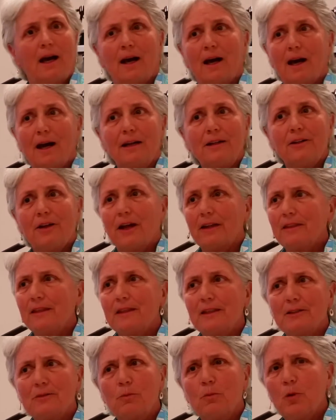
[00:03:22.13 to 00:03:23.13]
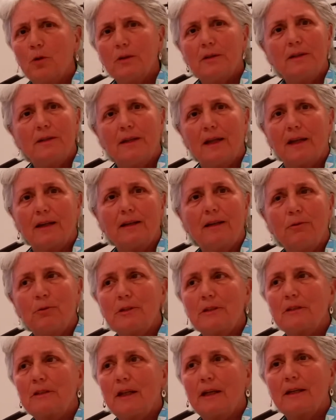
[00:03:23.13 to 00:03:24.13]
I think it's more than that. It
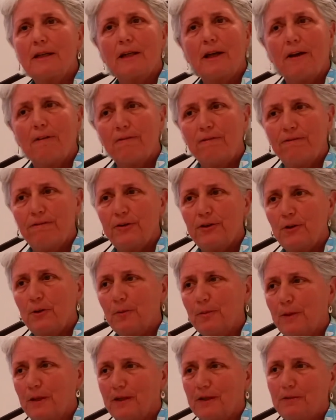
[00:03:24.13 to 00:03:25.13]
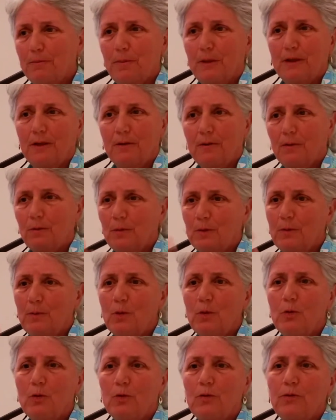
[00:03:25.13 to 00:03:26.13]
was like a film had been
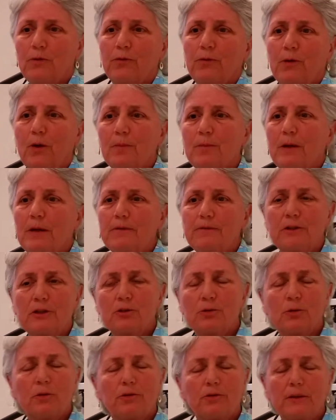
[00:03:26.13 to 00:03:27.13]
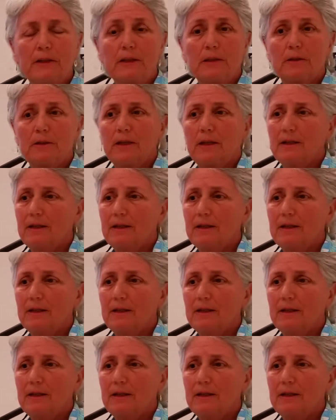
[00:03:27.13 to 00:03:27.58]
removed from my visual field.